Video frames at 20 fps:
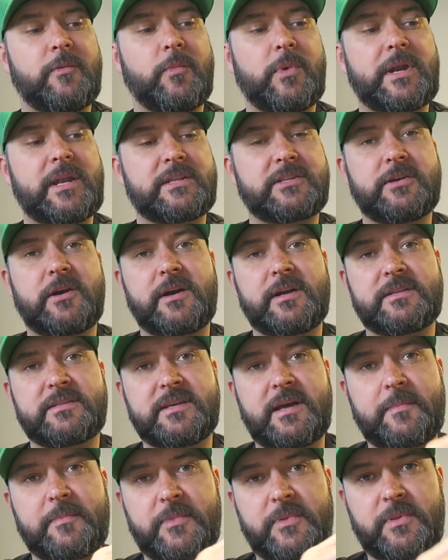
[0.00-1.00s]
and one that tightens
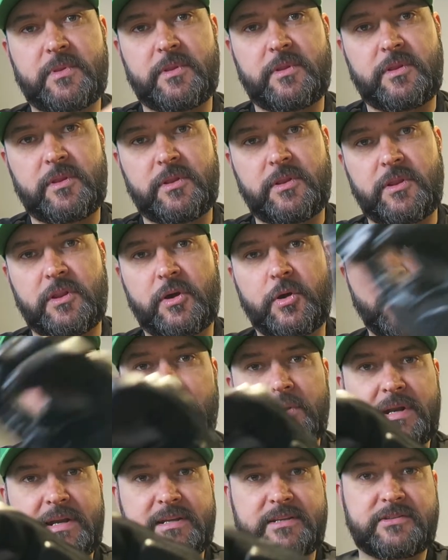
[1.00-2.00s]
up the
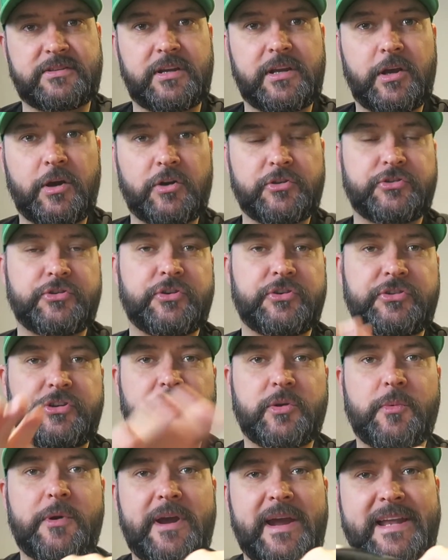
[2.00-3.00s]
gauntlet. So you've got a choice, you
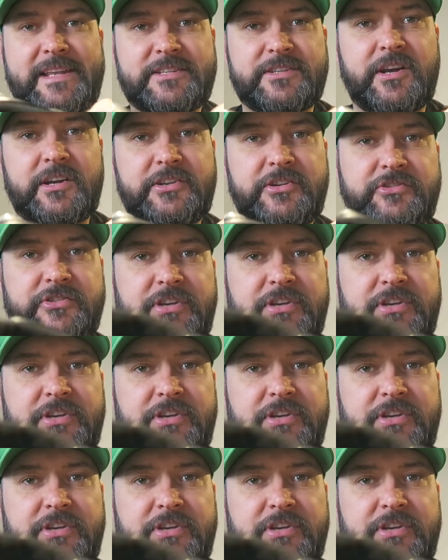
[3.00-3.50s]
can wear it inside your